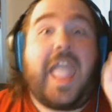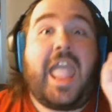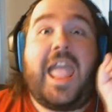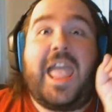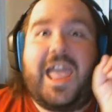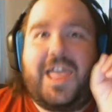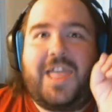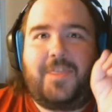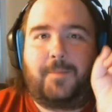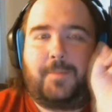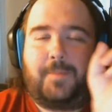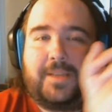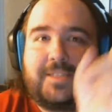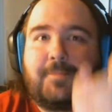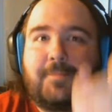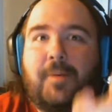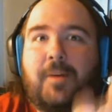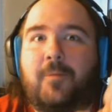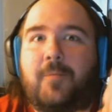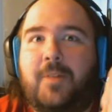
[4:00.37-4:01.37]
and the
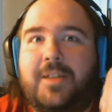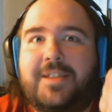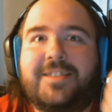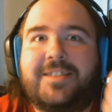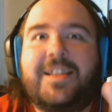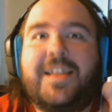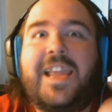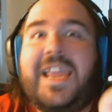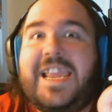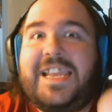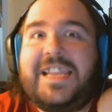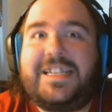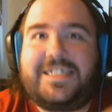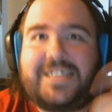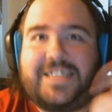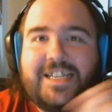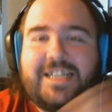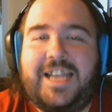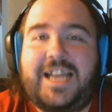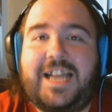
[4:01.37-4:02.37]
best part was, he
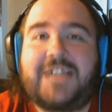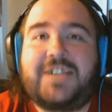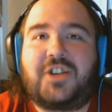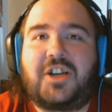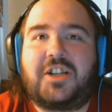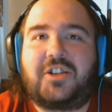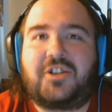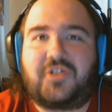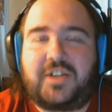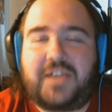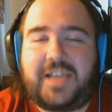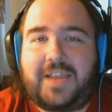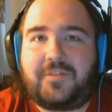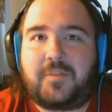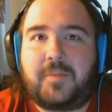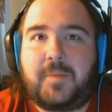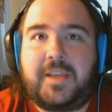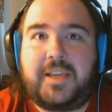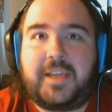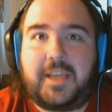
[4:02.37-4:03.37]
did not try to drink
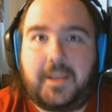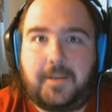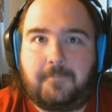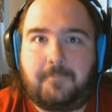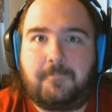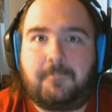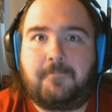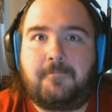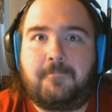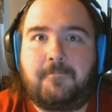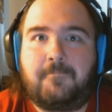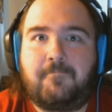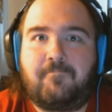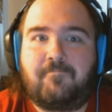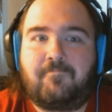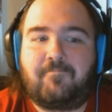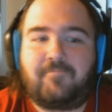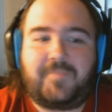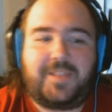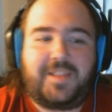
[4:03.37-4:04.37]
after me again.
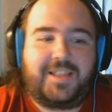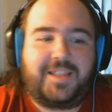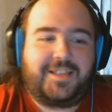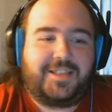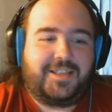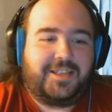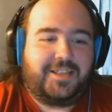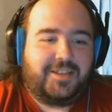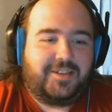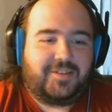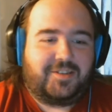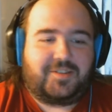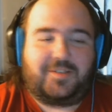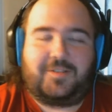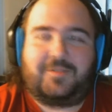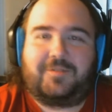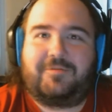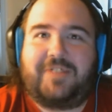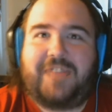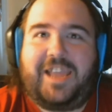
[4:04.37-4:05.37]

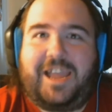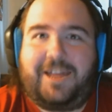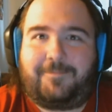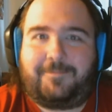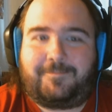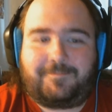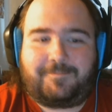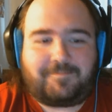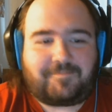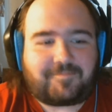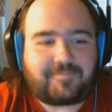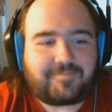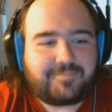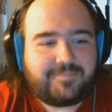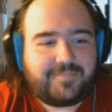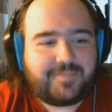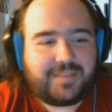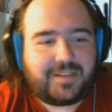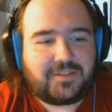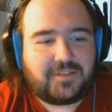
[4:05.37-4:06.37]
So yeah.
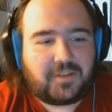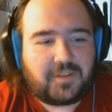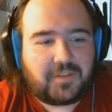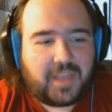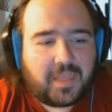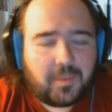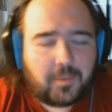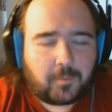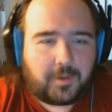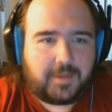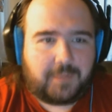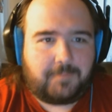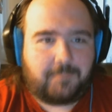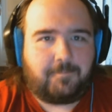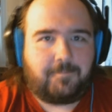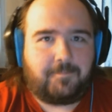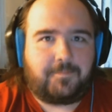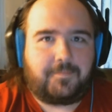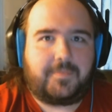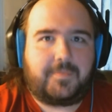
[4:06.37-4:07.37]
So the other one
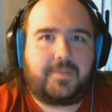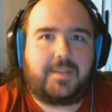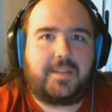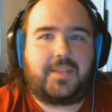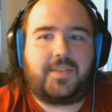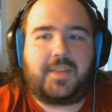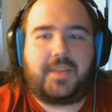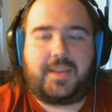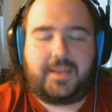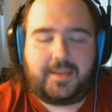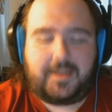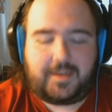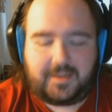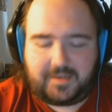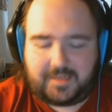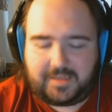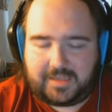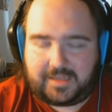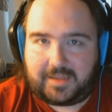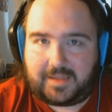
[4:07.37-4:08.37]
that they uh,
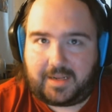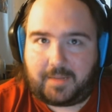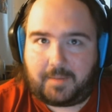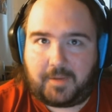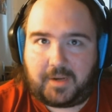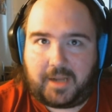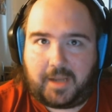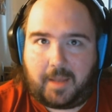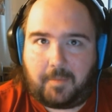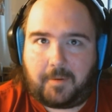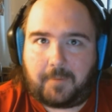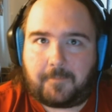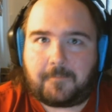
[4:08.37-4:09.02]
that they had put up